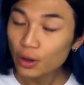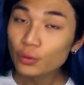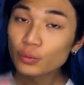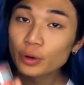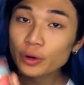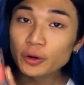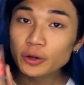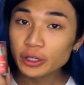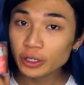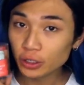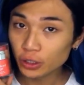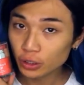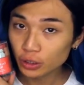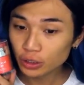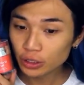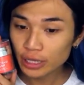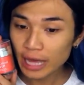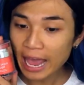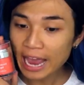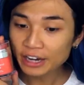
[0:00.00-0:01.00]

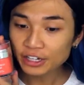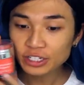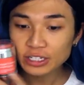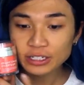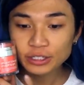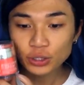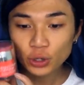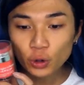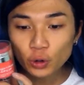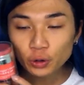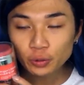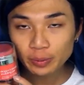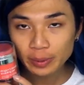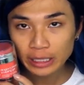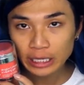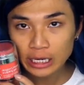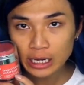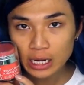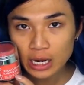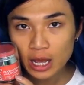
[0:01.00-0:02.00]
Loreal actually told
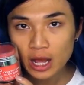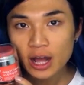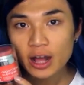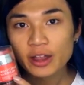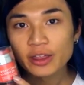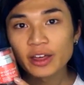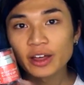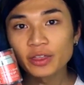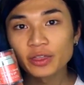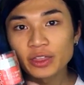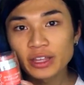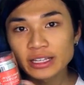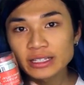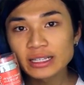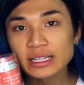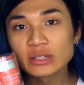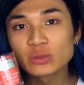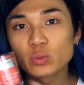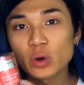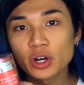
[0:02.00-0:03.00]
me that this
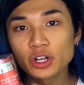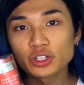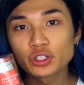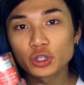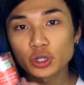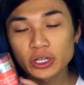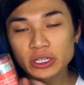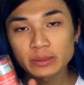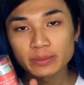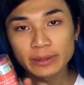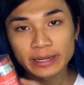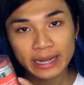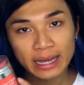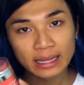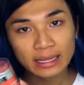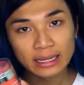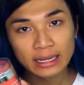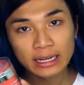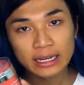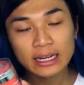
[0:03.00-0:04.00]
is what Joyce
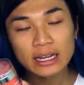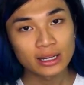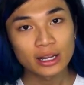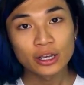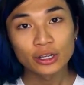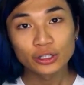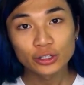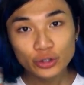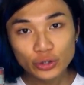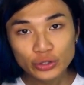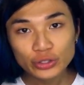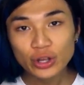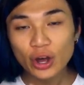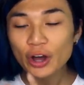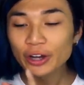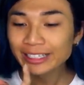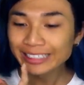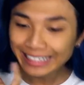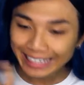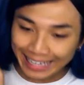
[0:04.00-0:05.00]
Bonelli used
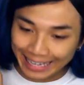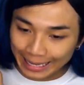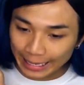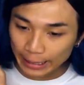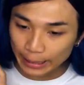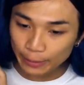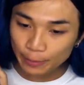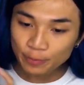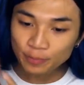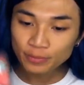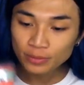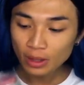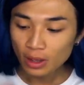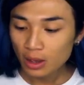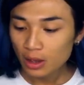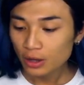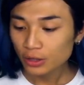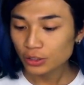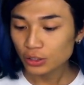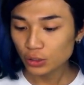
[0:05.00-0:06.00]
on Kim
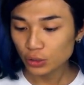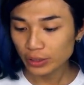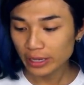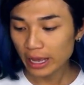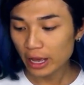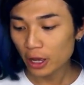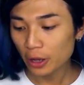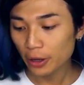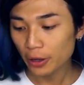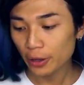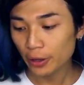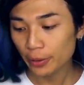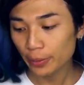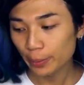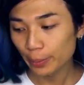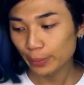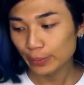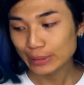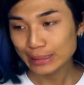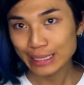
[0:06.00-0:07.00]
to get her
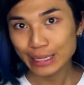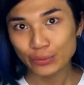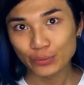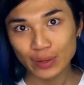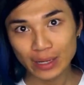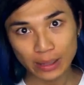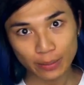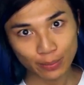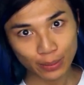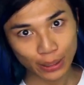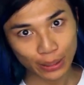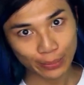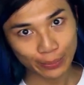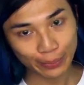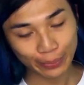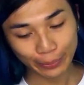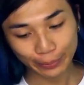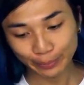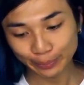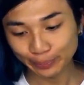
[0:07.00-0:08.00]
skin really plump
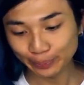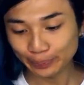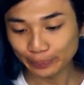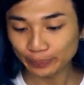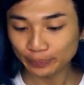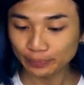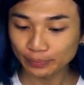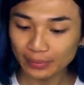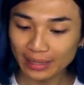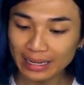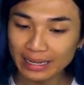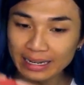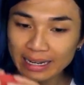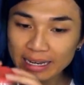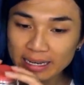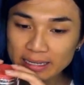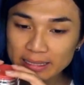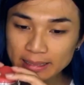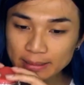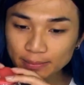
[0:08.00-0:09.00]
and
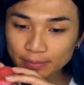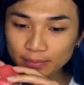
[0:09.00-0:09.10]
nice.